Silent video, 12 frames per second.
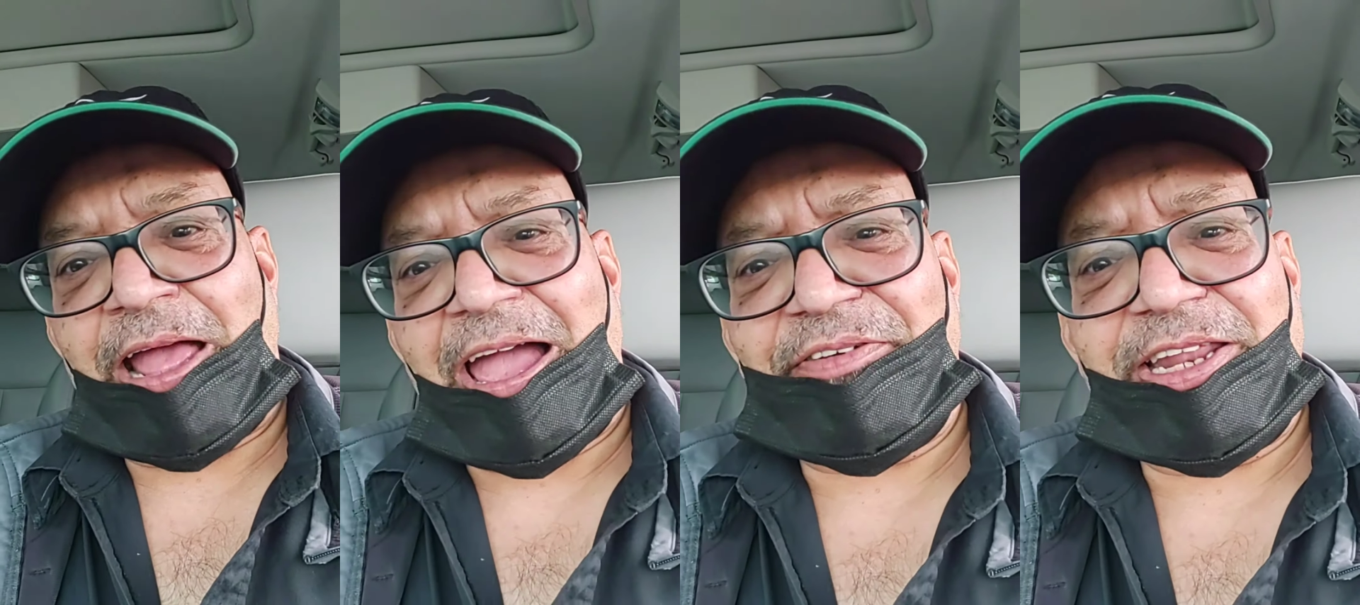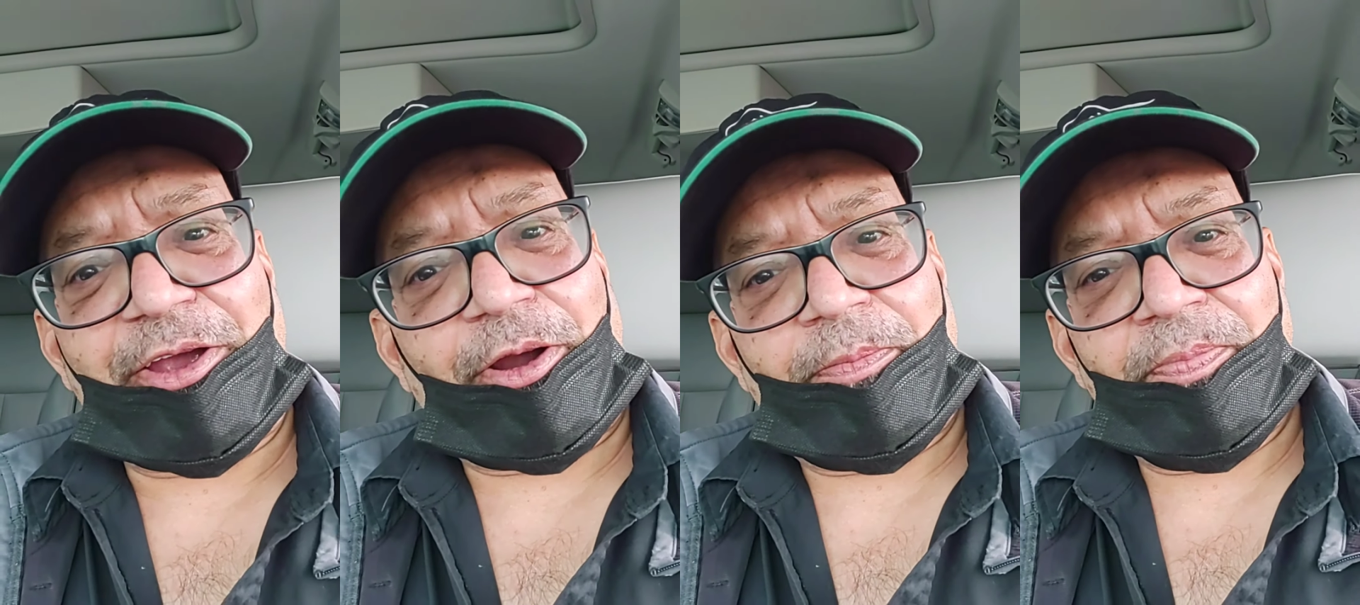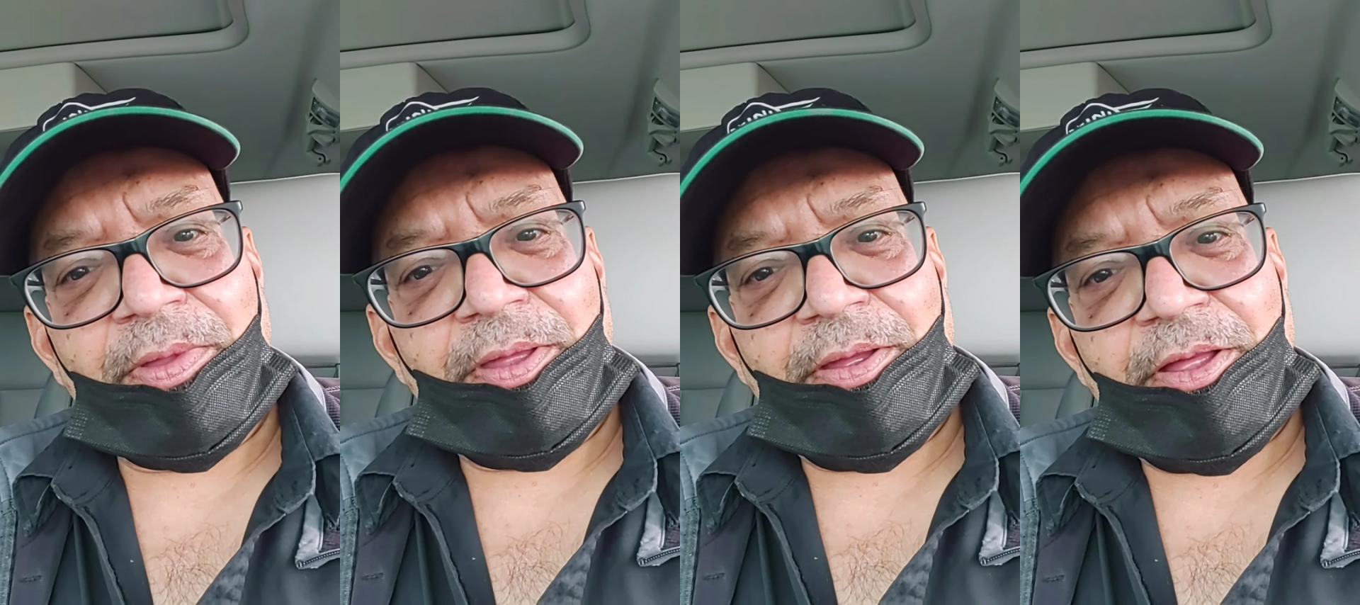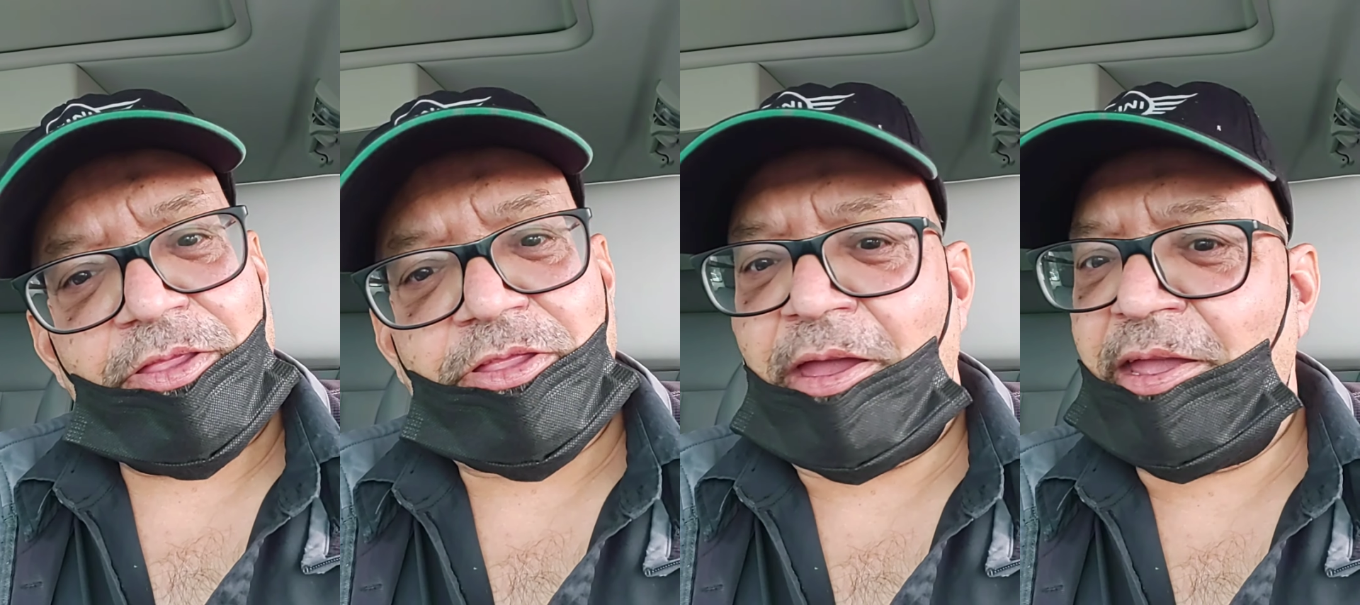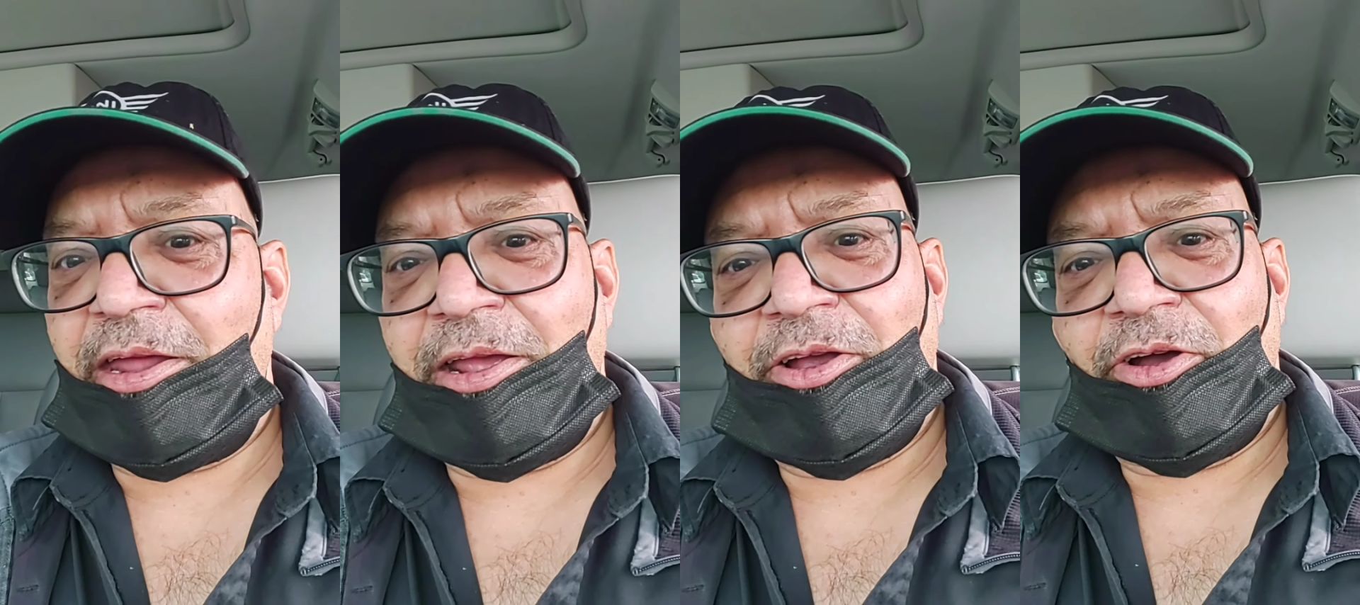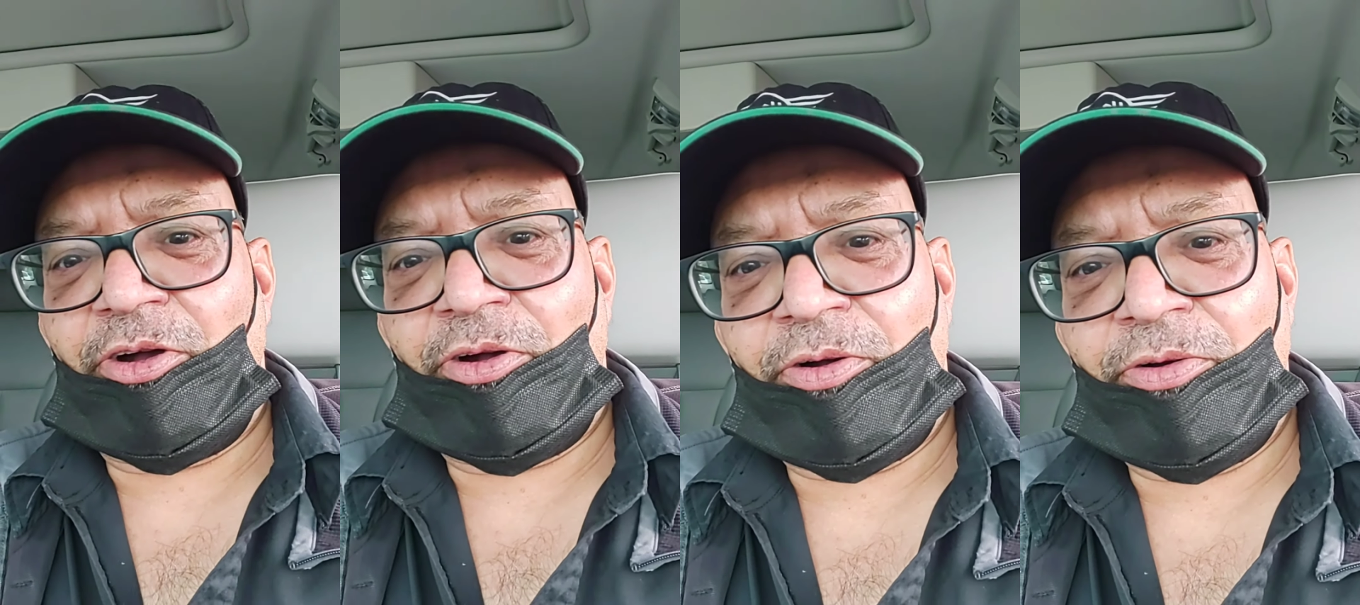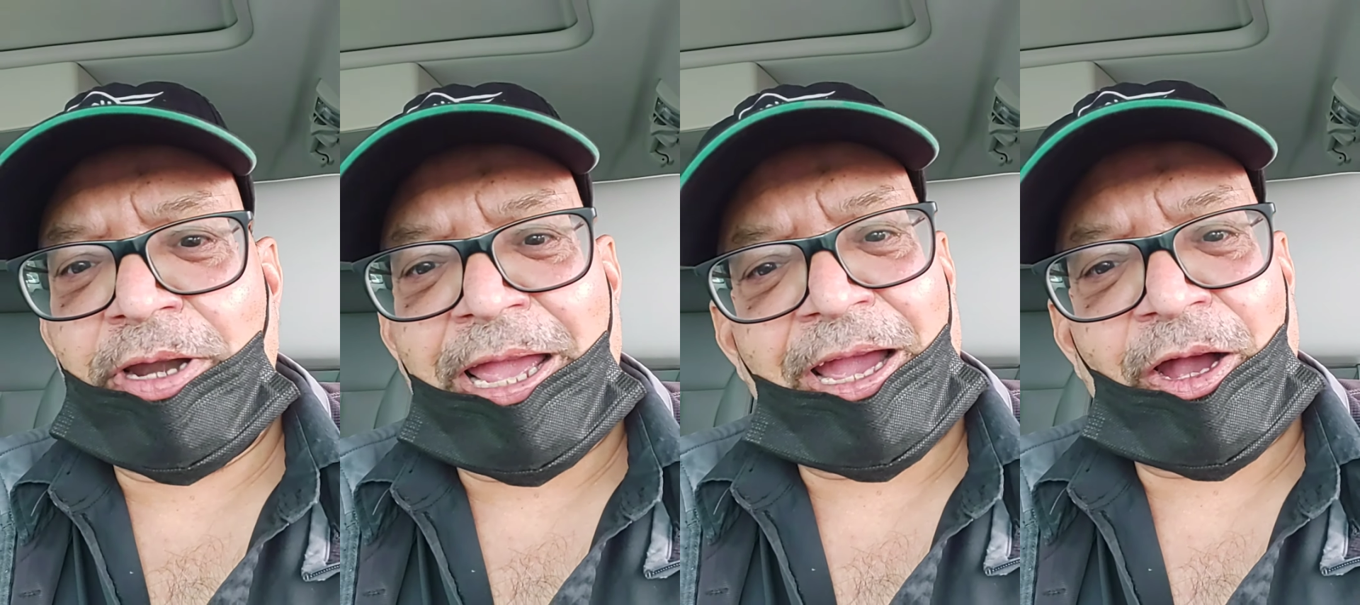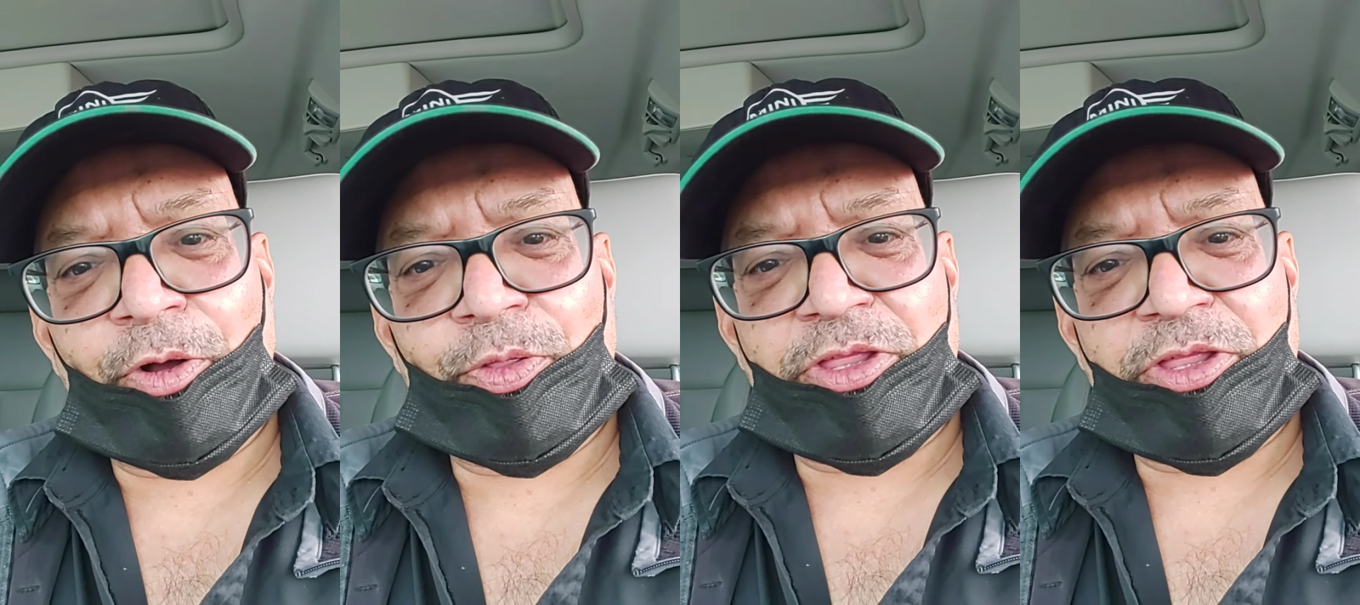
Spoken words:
have it here. So I got to go now.